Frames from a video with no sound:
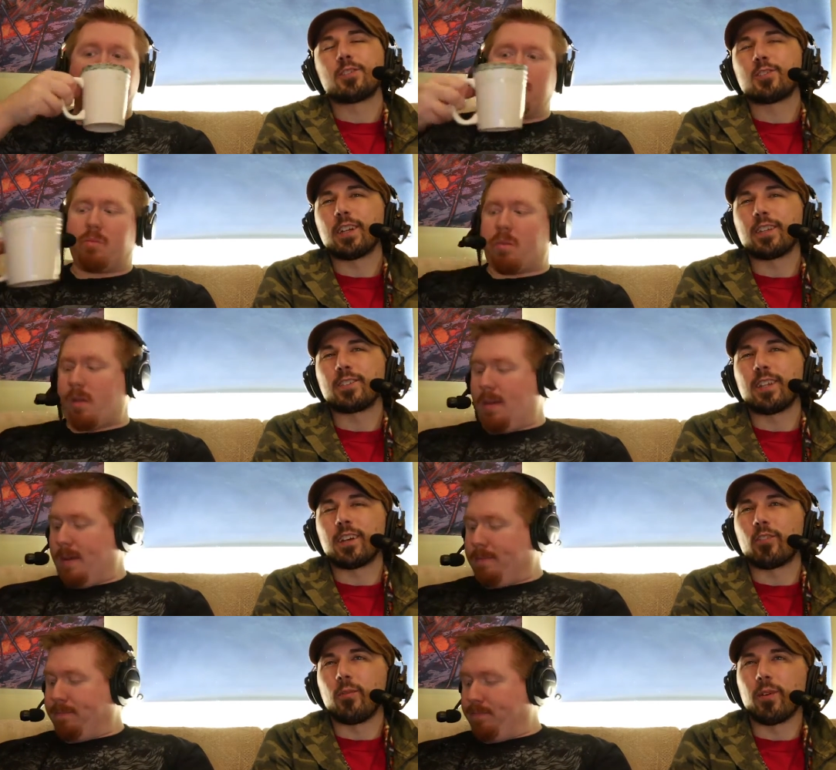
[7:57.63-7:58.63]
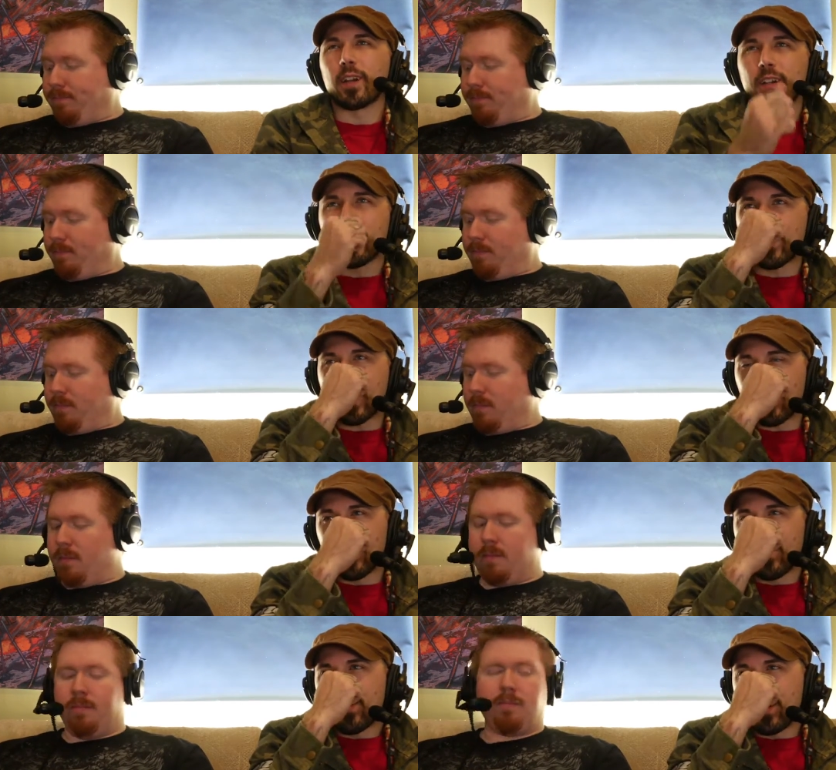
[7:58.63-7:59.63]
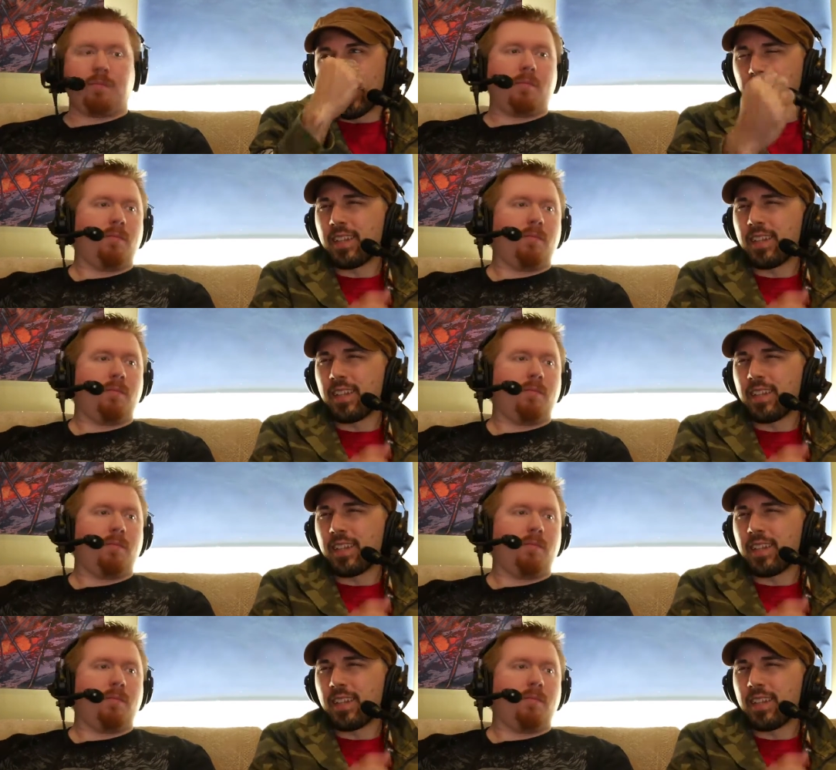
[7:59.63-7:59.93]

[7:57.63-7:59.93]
Speaker 1: strange thing where I'm like, okay, uh, and